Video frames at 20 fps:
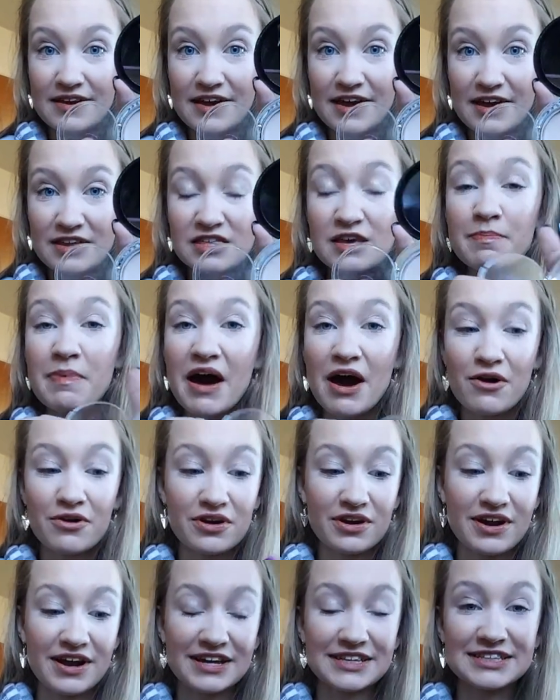in the
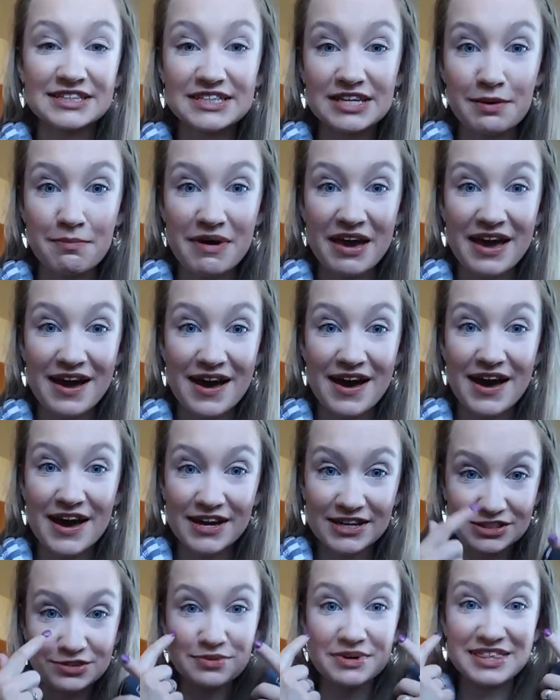powder and set my
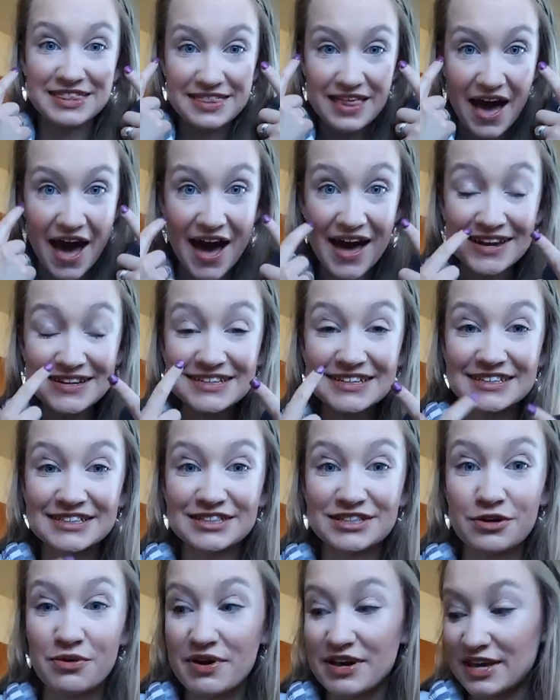eyes with that
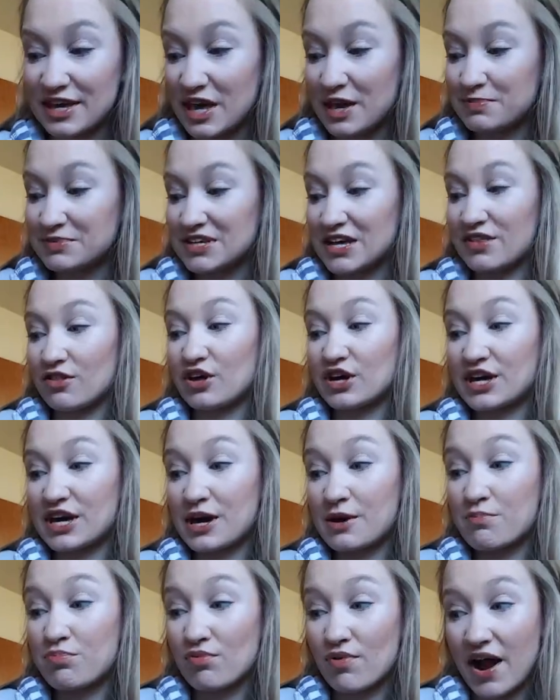so it keeps it
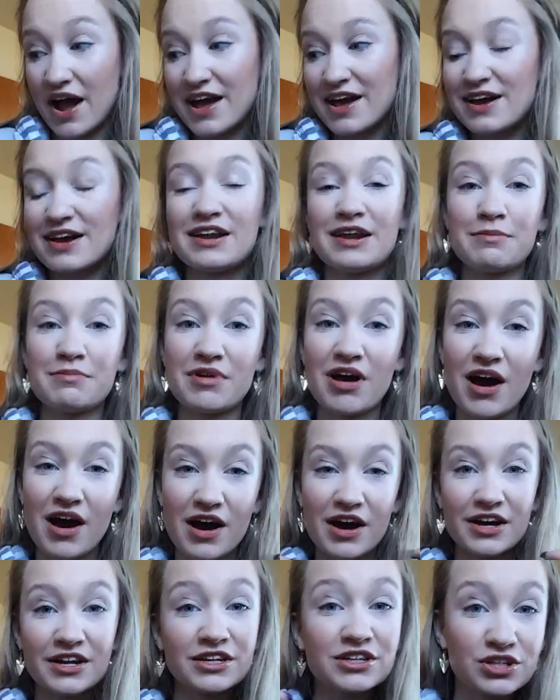looking bright and I'm
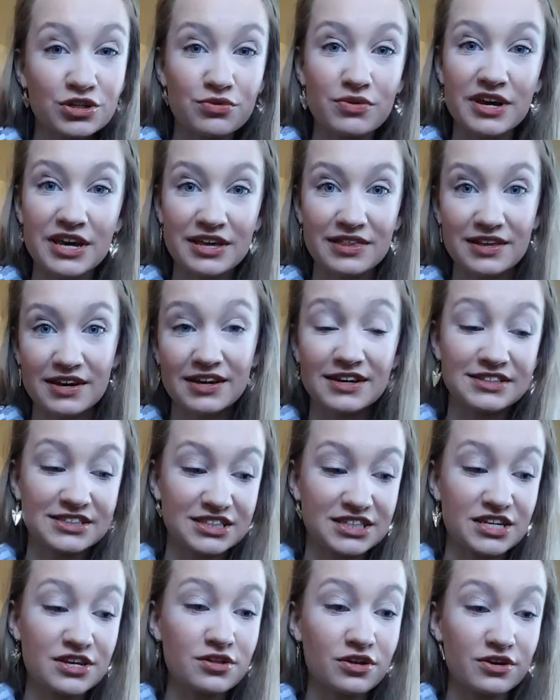not undoing the
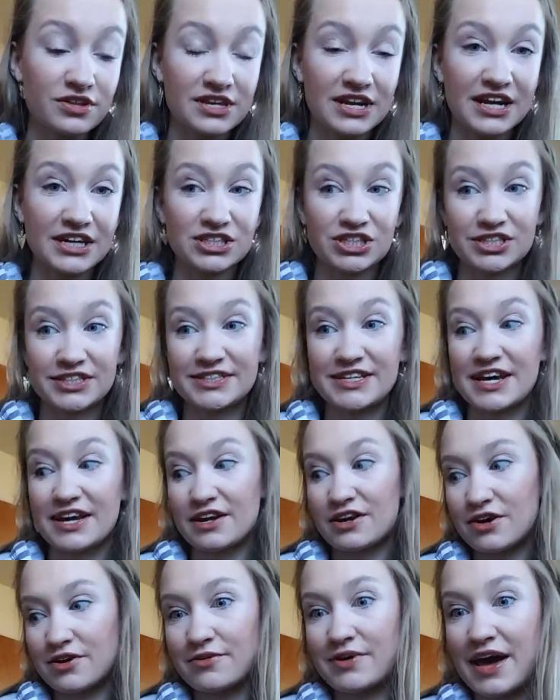concealer that I just
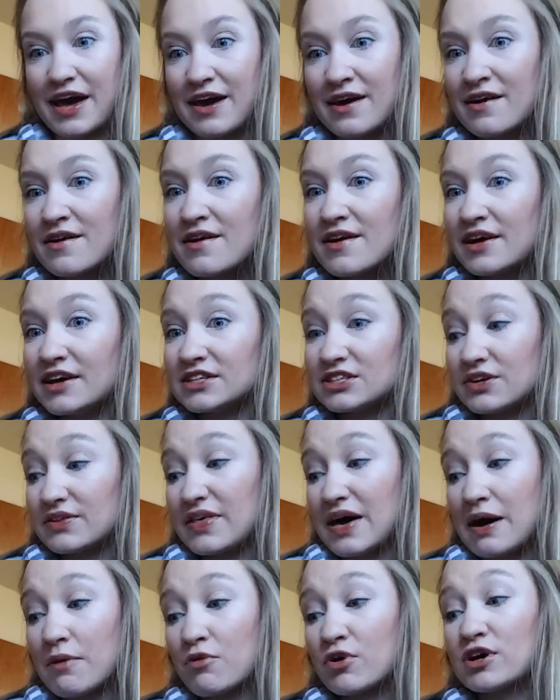did, okay? So
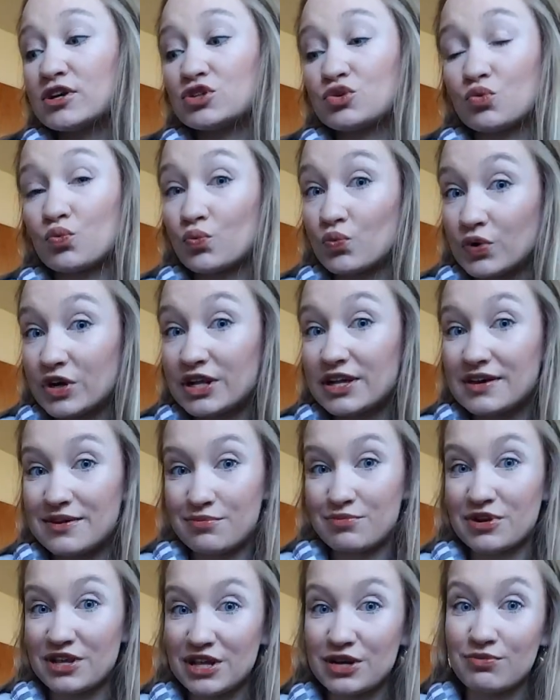that works
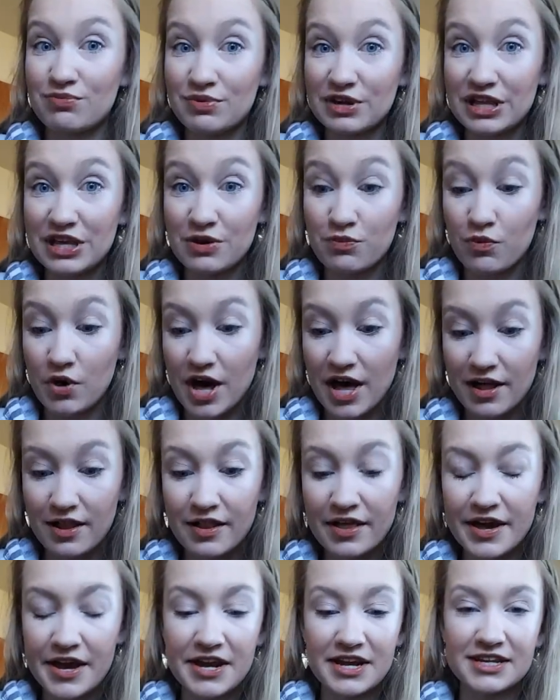really
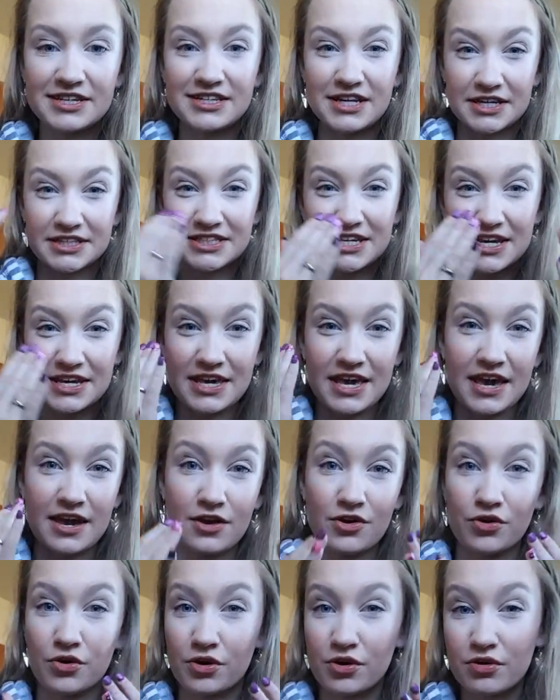well and it doesn't
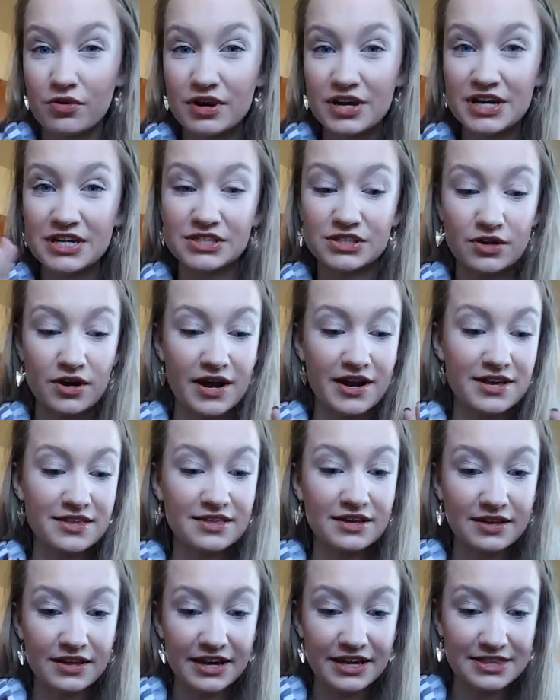cake or crease or
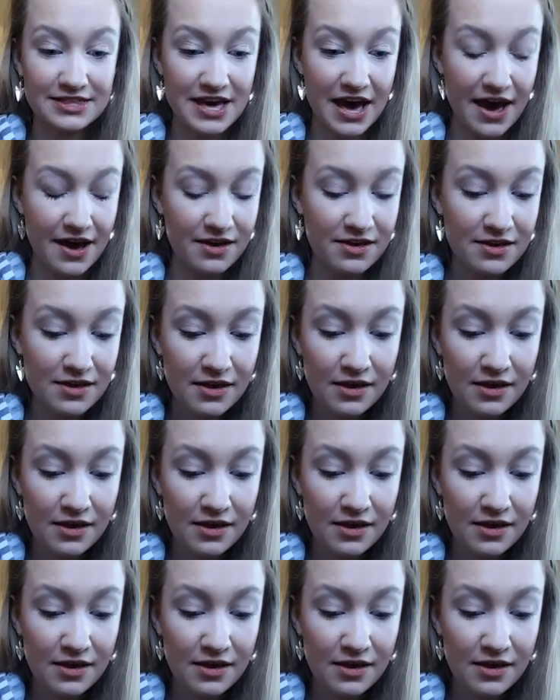anything like that.